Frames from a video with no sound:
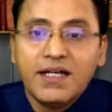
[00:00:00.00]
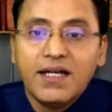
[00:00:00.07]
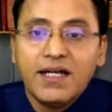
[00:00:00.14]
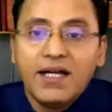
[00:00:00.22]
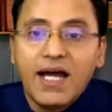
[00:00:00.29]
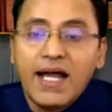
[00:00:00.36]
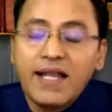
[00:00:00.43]

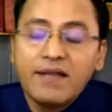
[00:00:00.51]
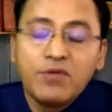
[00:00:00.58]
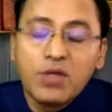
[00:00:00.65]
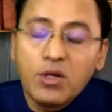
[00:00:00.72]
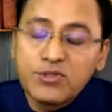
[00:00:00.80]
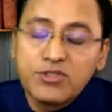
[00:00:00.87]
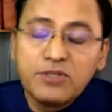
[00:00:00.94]
and we
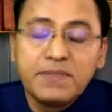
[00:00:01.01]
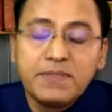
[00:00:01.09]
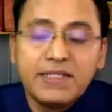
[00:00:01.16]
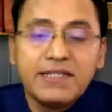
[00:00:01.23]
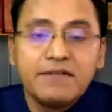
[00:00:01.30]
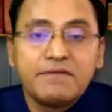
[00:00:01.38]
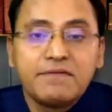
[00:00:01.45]
also
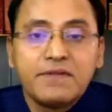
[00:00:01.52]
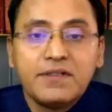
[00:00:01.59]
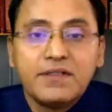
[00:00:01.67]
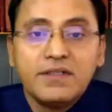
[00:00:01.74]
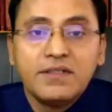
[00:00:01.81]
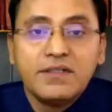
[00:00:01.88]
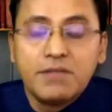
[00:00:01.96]
believe
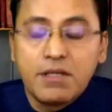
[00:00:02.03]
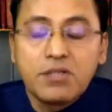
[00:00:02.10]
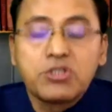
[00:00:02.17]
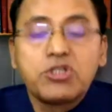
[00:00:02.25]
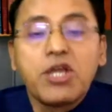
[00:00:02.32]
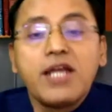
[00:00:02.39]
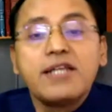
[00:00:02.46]
there are
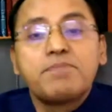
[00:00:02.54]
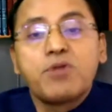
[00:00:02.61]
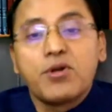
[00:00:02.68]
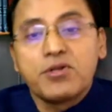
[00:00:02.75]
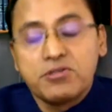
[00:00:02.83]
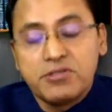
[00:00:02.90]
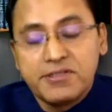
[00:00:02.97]
child
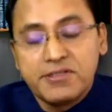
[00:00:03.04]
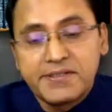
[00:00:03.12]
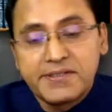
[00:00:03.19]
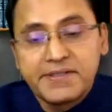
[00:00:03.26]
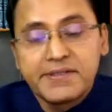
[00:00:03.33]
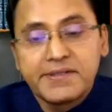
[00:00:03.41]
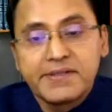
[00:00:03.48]
prodigies.